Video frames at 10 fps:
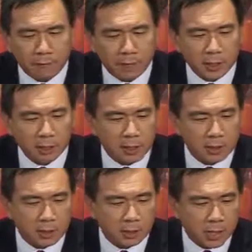
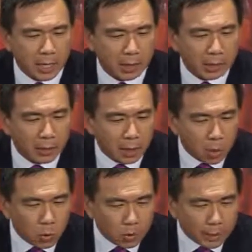Investments,
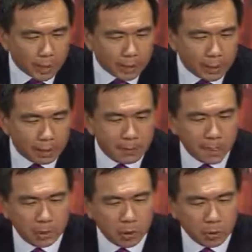Gianluca Del
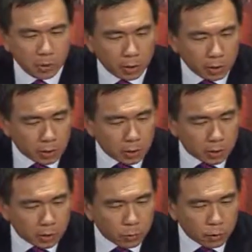Bianco.
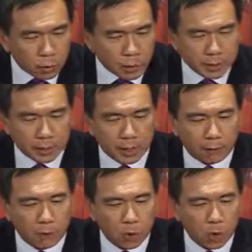Question is,
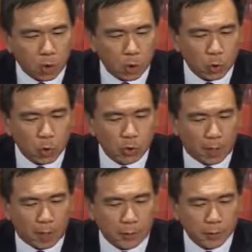if you choose
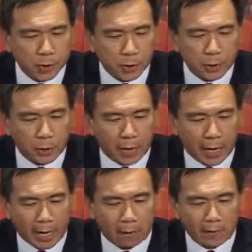the option to
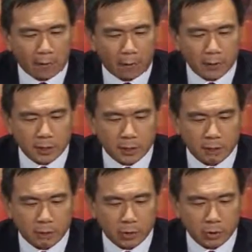have an office
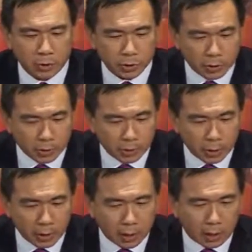in Mauritius
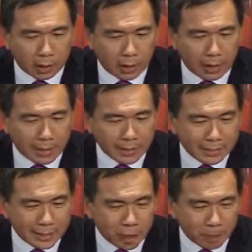and
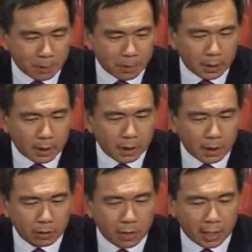set up a
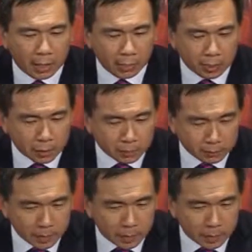rental agreement,